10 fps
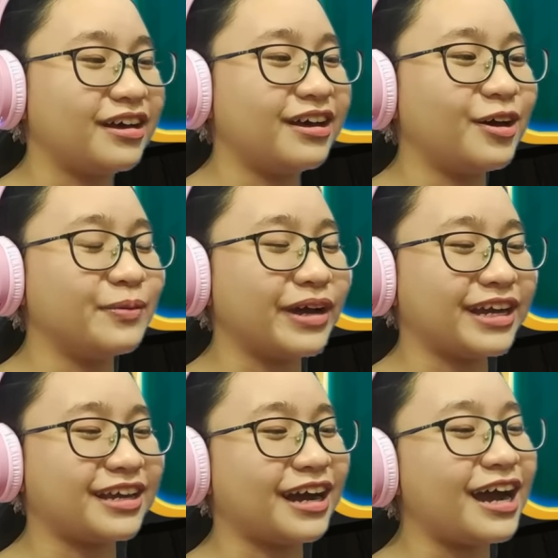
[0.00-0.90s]
Oh
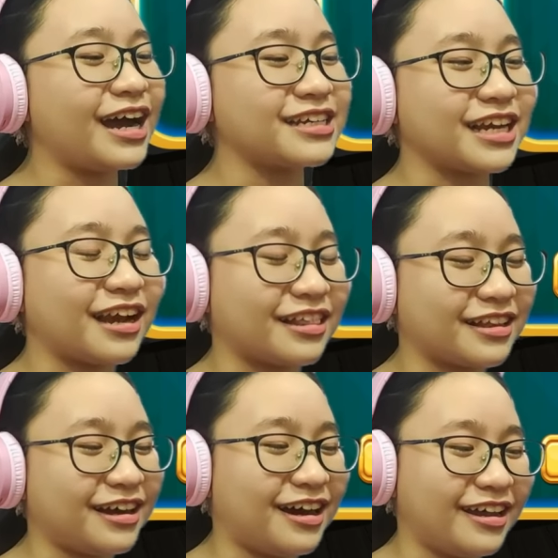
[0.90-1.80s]
my gosh, I
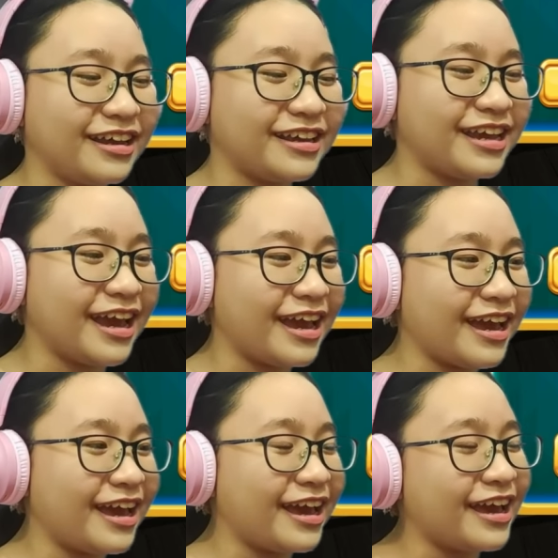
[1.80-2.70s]
got caught
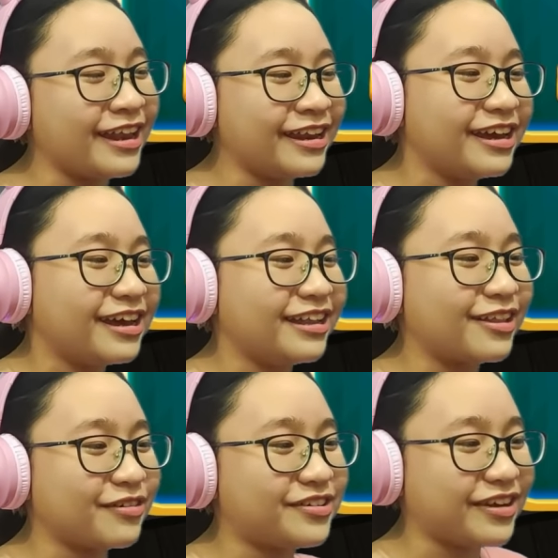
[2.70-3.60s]
again.
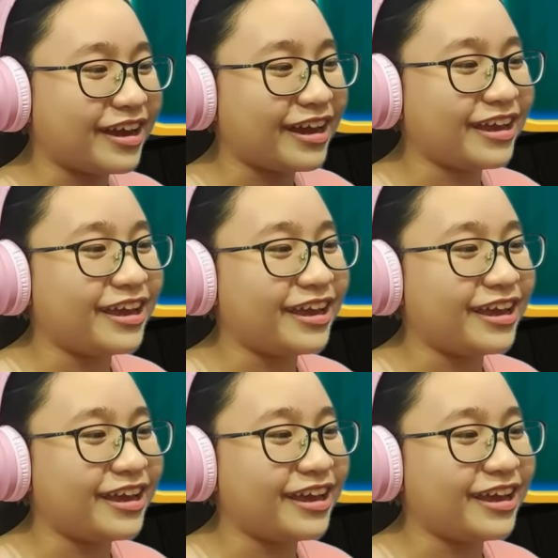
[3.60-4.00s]
Let's retry